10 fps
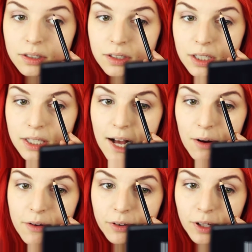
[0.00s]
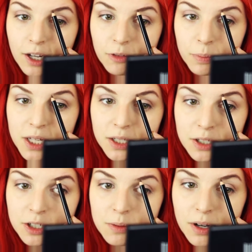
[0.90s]
See, now I feel like I've
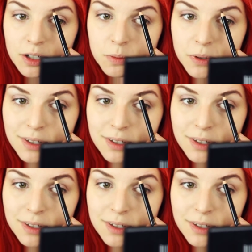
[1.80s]
blended too much